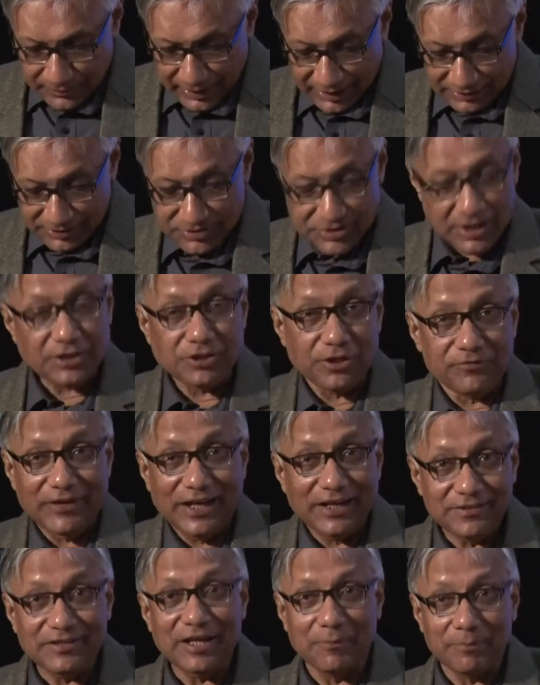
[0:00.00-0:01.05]
and the study of
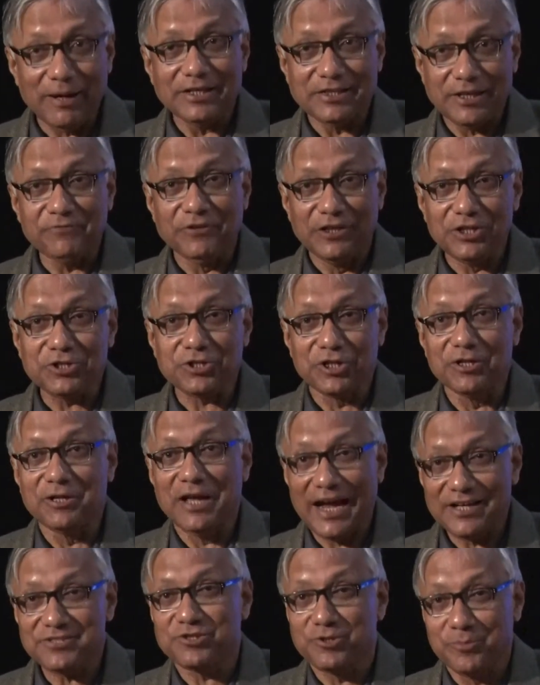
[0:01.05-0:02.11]
anything by definition
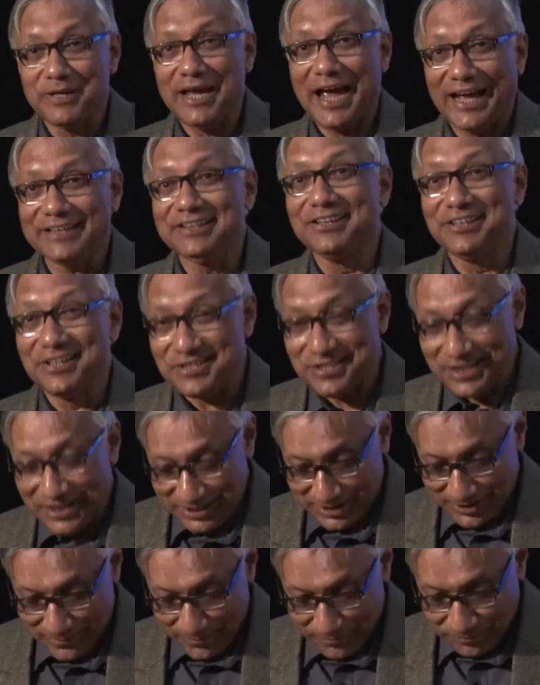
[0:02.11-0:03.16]
has to be
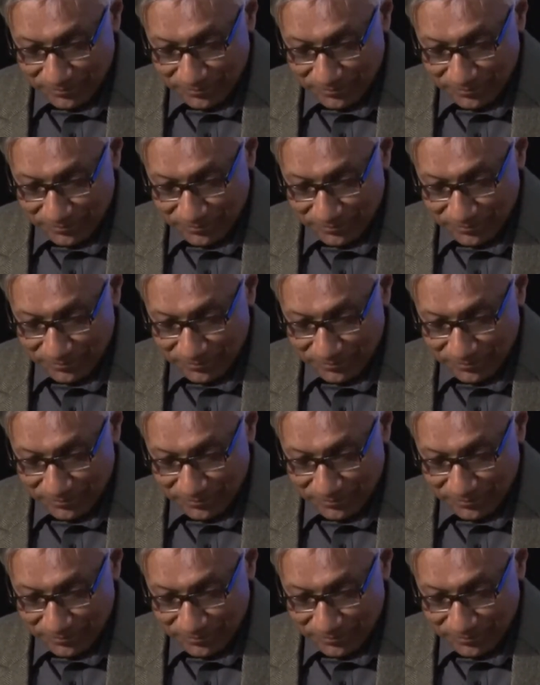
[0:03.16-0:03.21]
analytic.